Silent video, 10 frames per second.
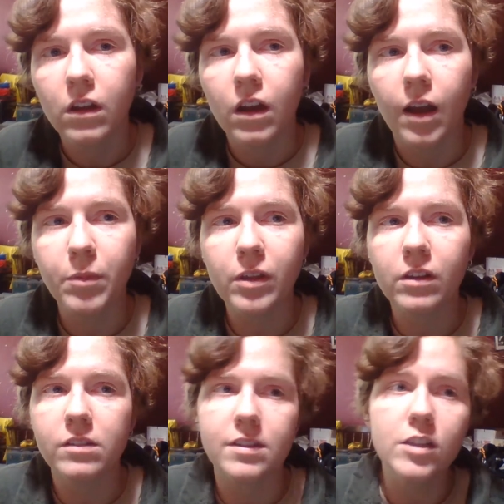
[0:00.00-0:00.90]
I mean,
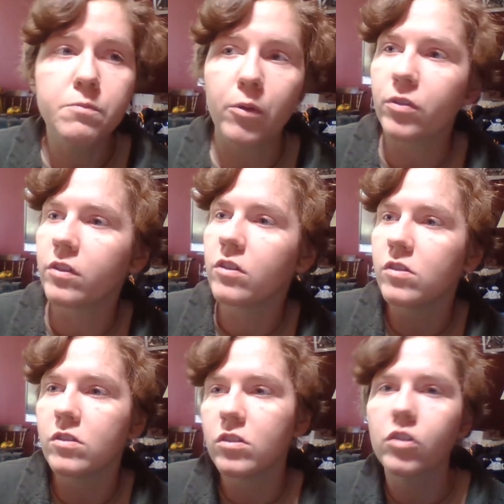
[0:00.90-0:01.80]
because this
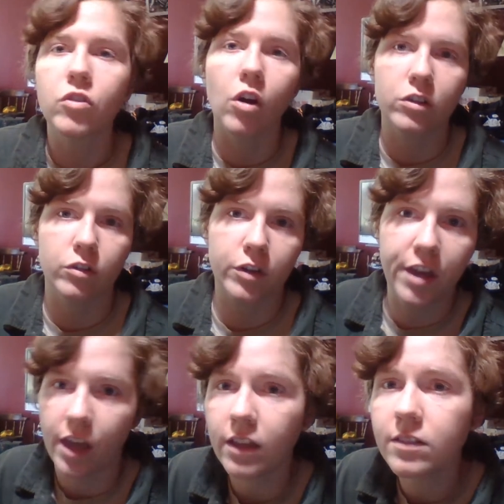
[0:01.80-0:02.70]
person stalked her
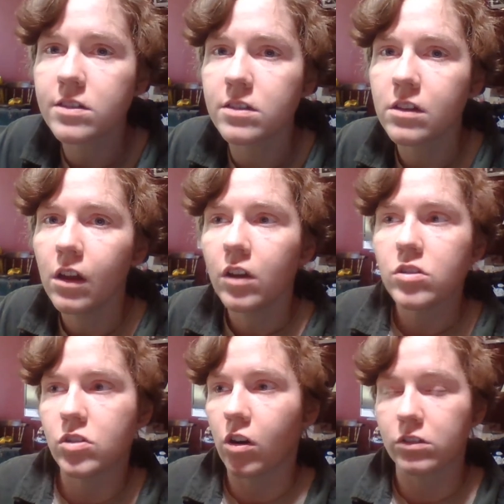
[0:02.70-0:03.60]
kids,
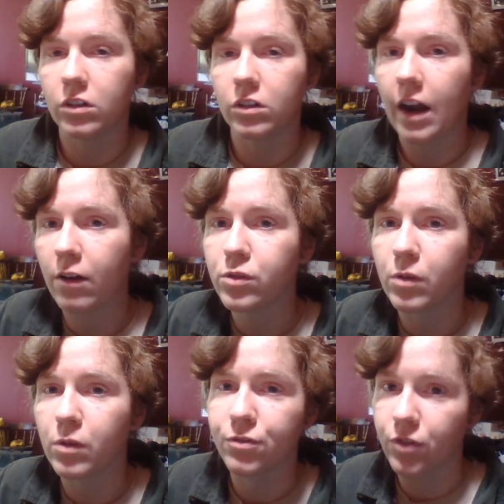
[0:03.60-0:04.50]
stalked her house,
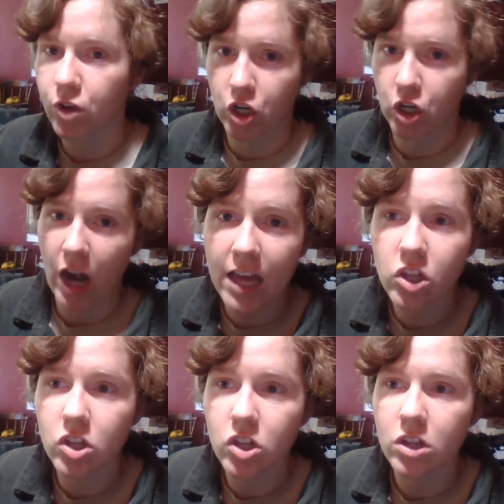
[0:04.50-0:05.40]
went through the trash.